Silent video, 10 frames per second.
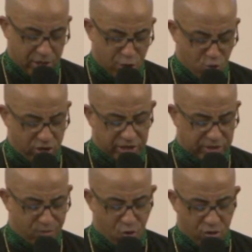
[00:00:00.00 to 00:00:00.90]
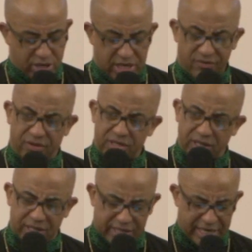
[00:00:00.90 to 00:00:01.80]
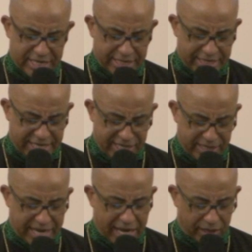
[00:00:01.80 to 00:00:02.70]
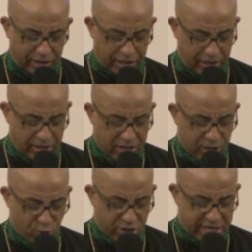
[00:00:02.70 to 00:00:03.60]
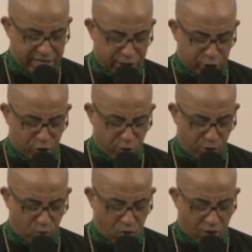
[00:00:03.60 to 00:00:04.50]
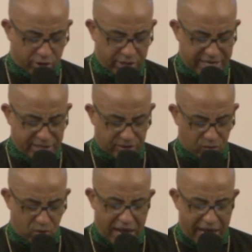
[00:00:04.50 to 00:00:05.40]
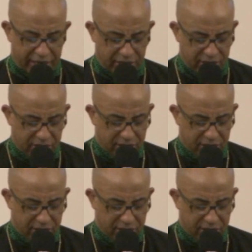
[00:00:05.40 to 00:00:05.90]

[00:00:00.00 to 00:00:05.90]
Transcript: Once more he visited Cana in Galilee, where he had turned the water into wine.